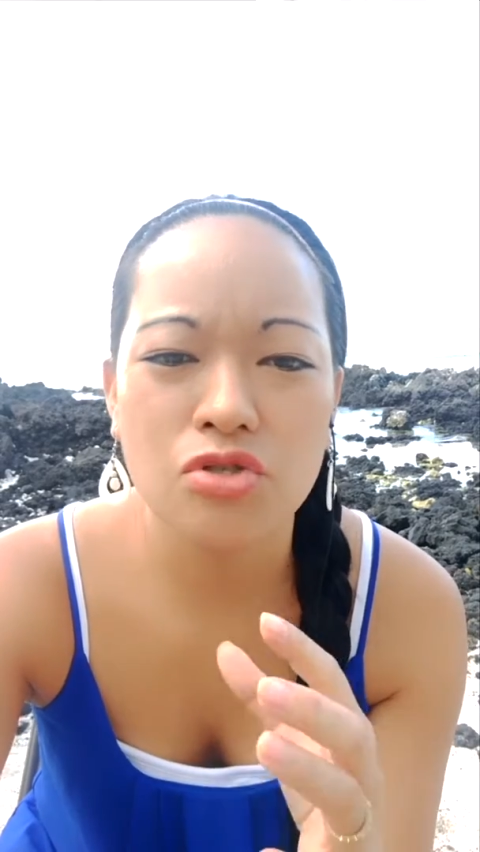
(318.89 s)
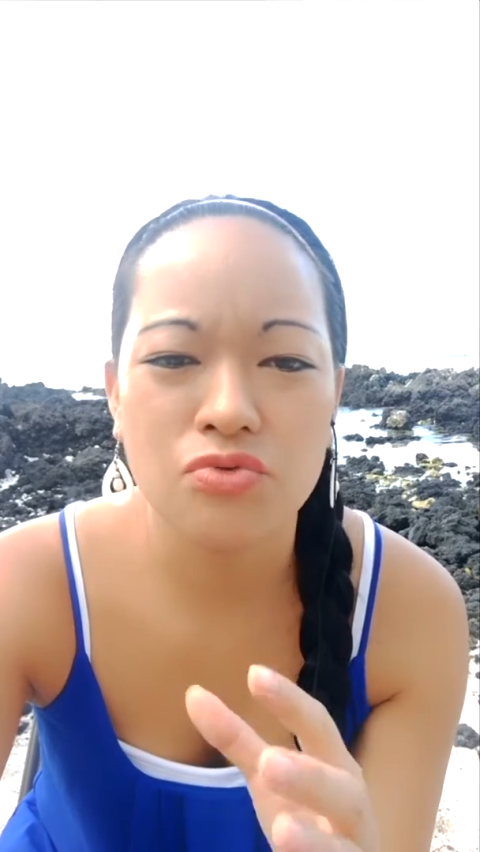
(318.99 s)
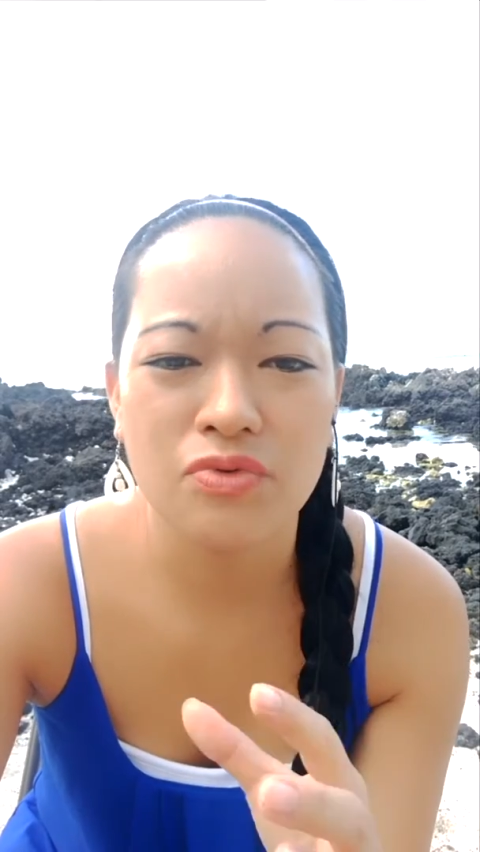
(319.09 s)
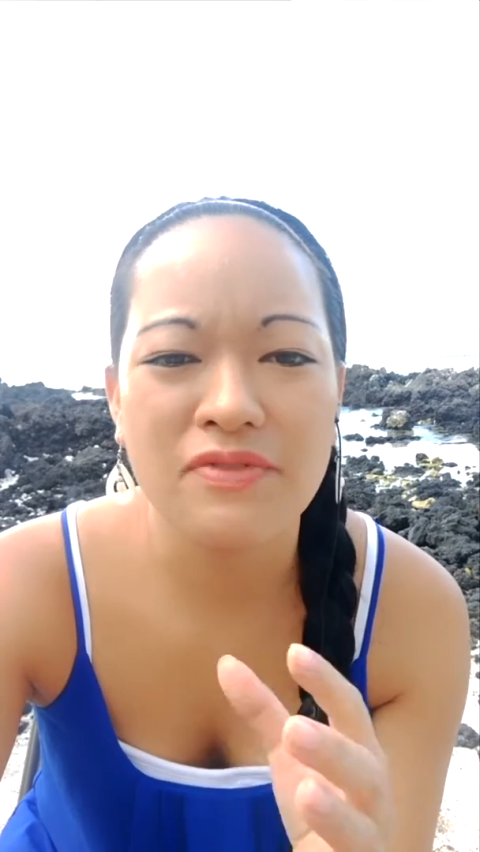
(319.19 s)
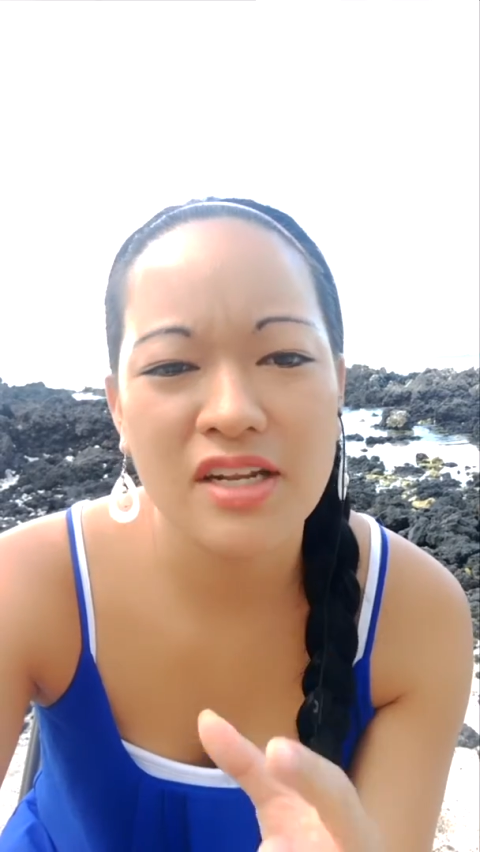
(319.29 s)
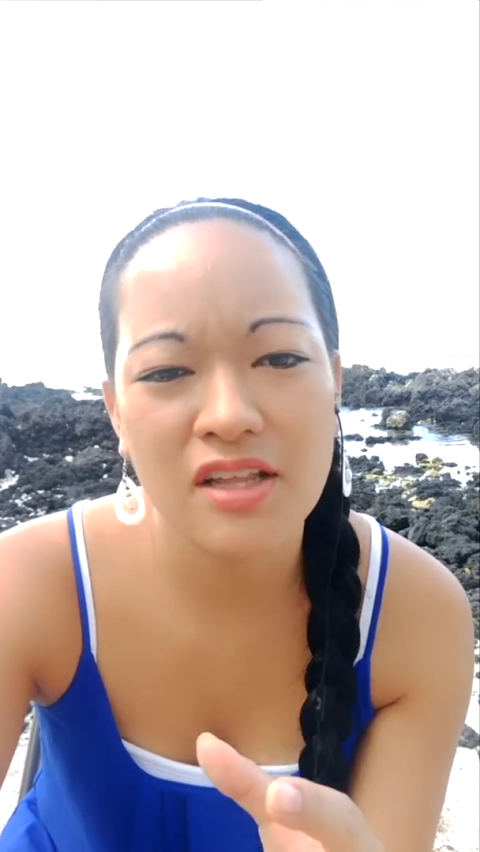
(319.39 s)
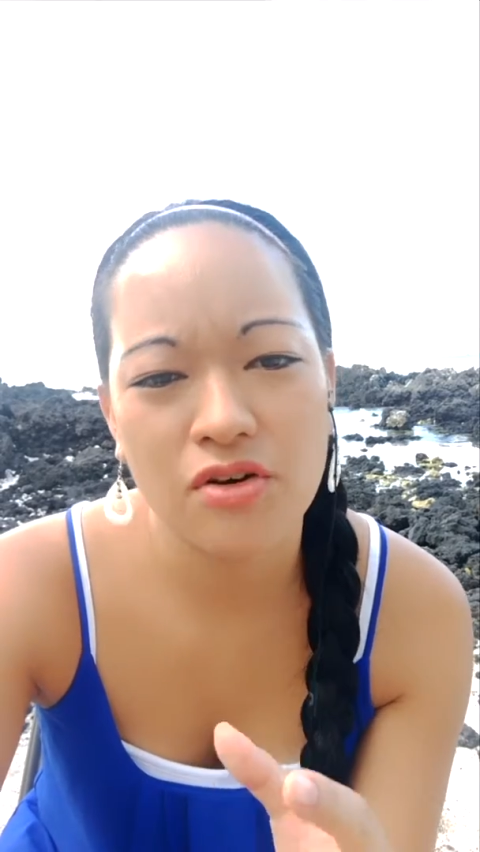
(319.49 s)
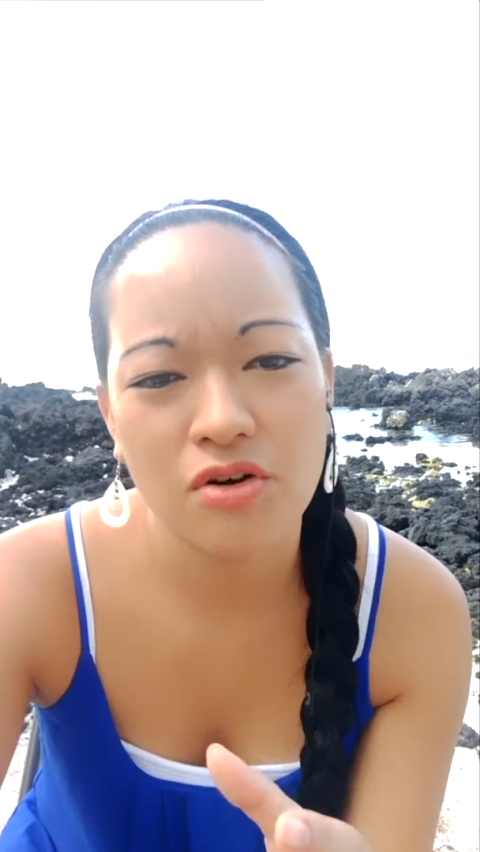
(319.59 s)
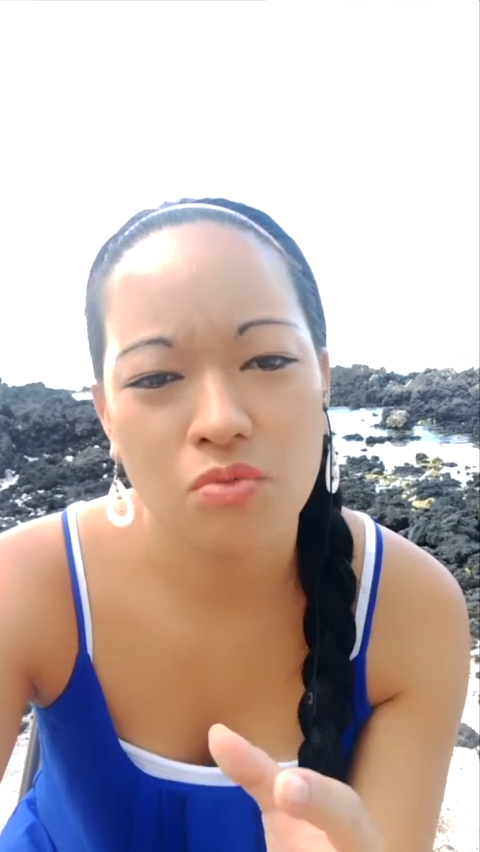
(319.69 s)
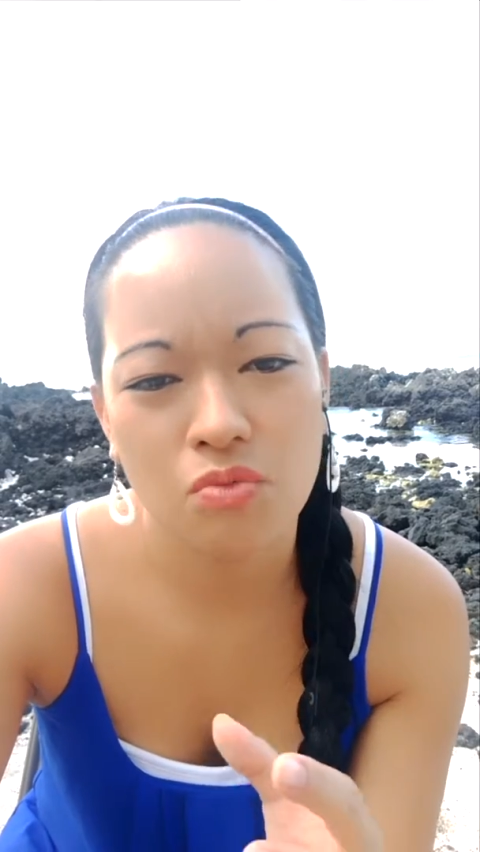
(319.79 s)
driven in
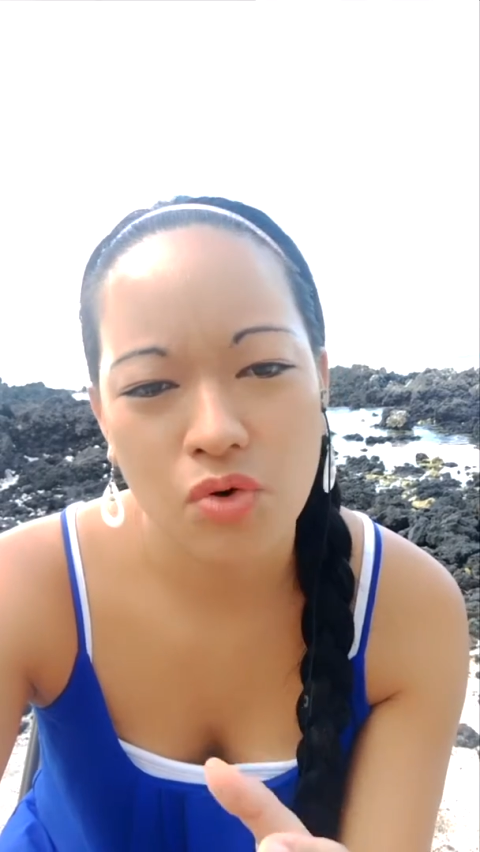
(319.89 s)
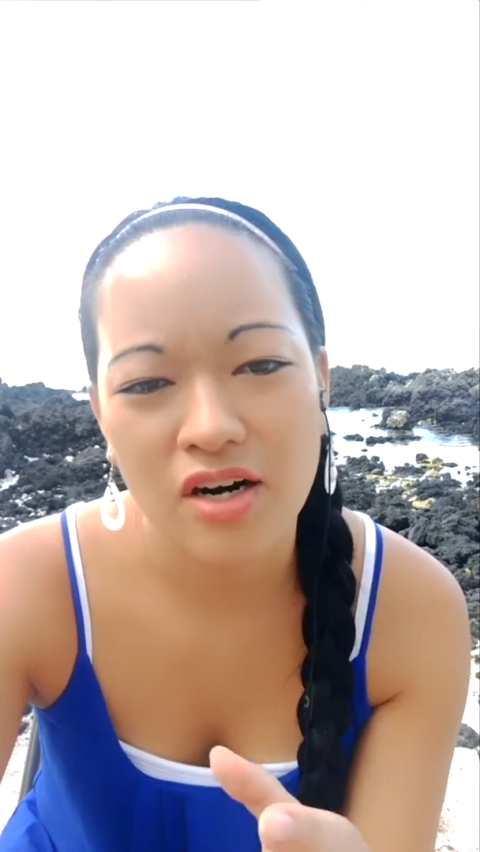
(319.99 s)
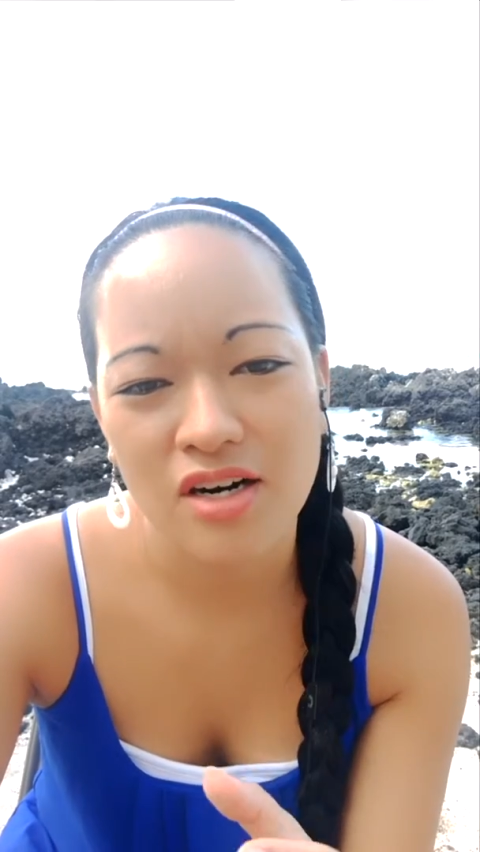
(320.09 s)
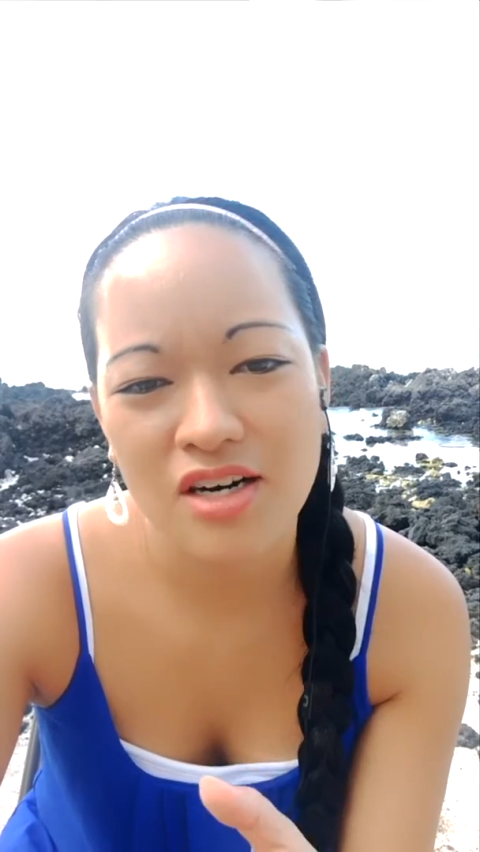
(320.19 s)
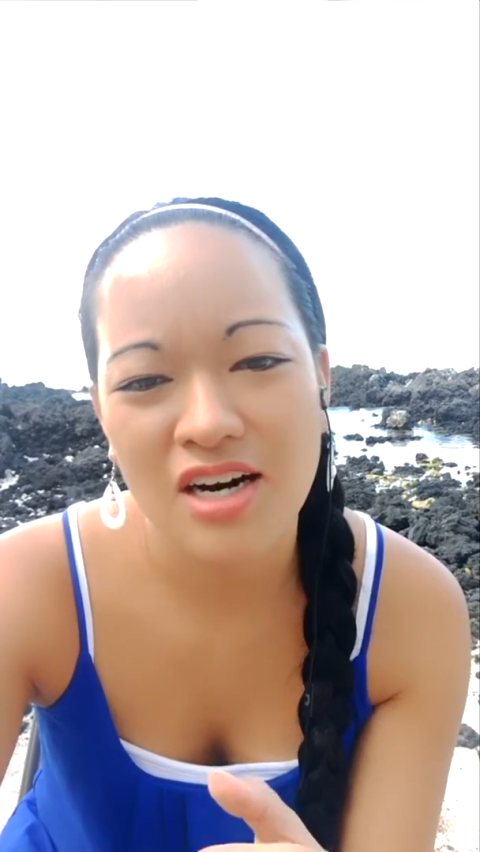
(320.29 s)
their work,